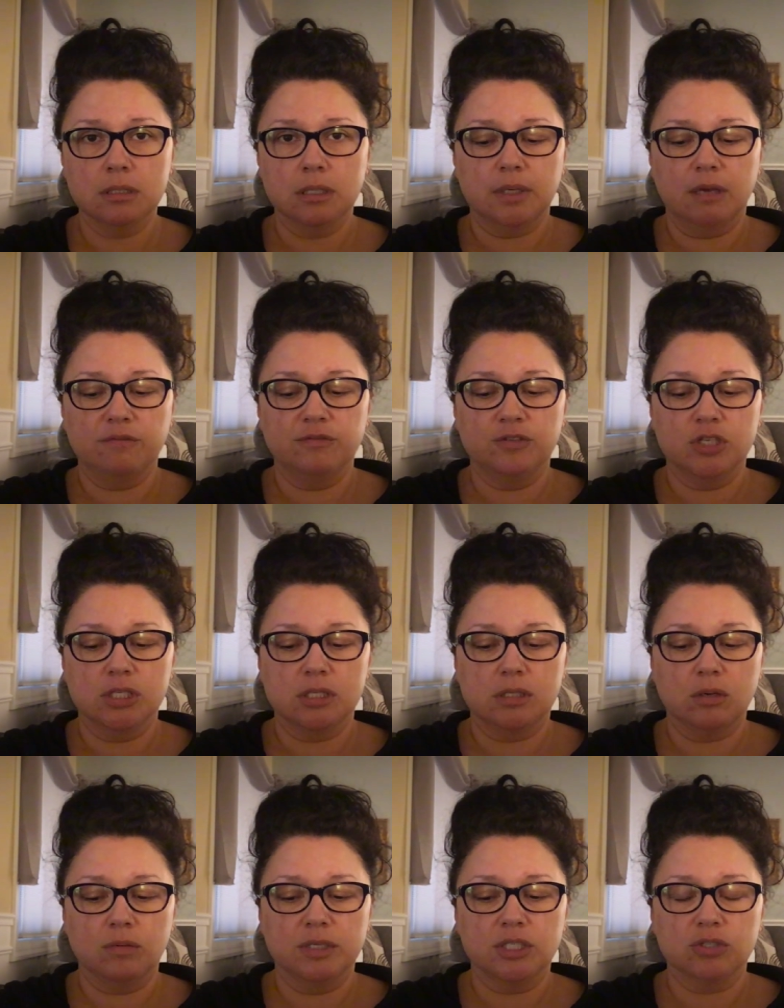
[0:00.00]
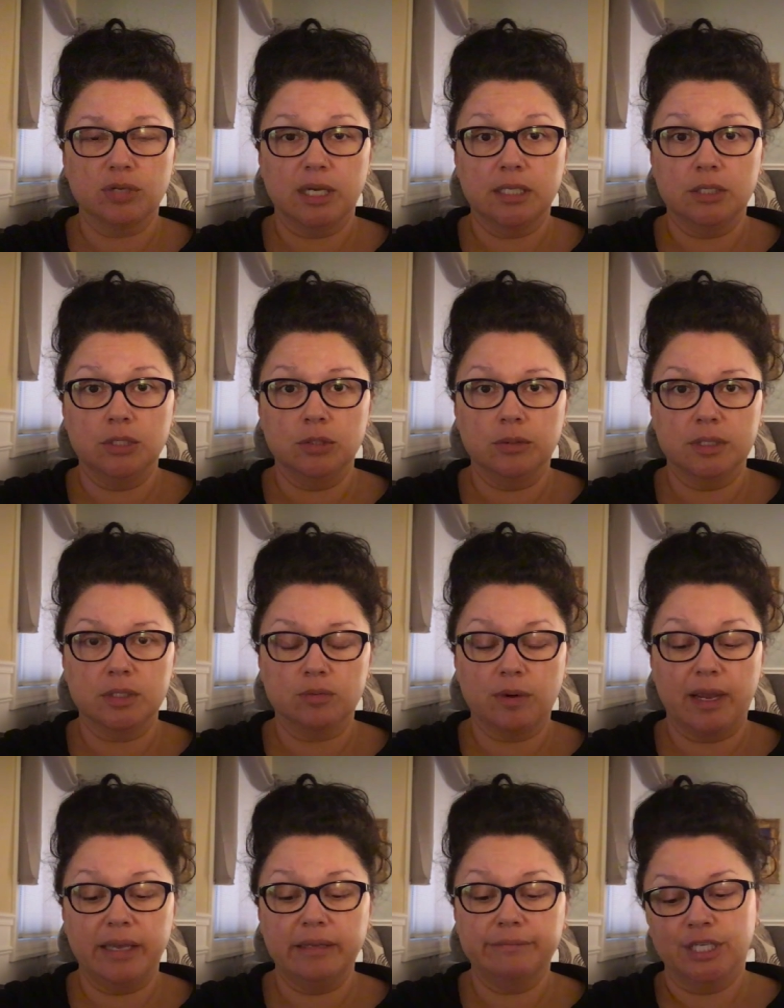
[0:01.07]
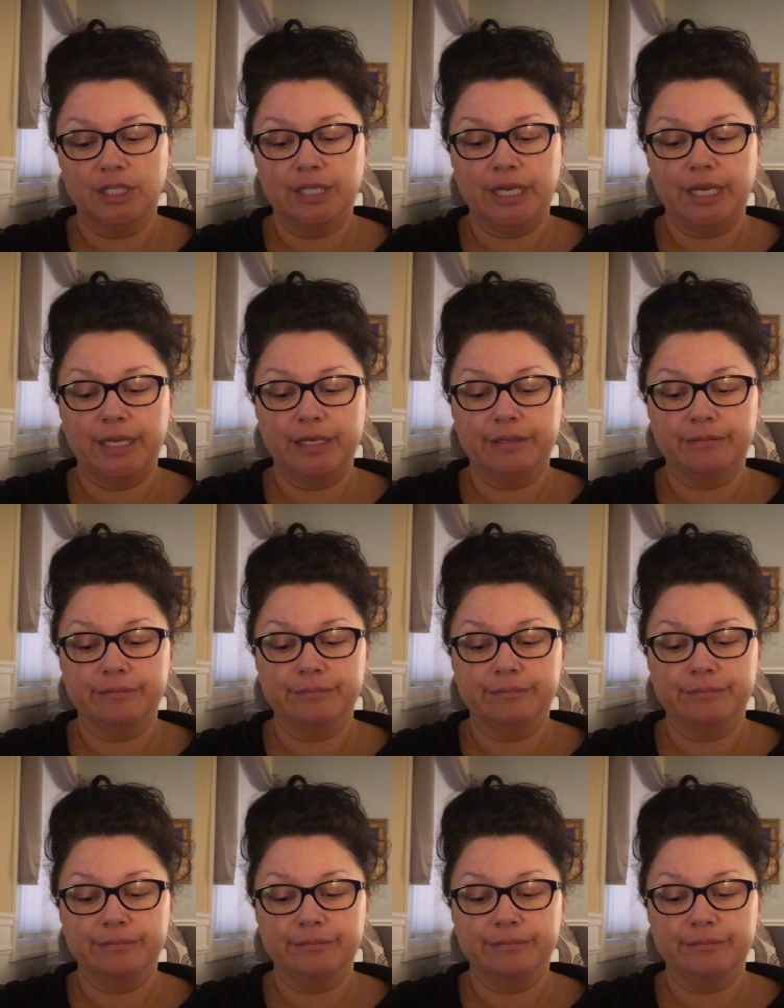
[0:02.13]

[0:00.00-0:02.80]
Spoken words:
I've just always tried to do what's right, unlike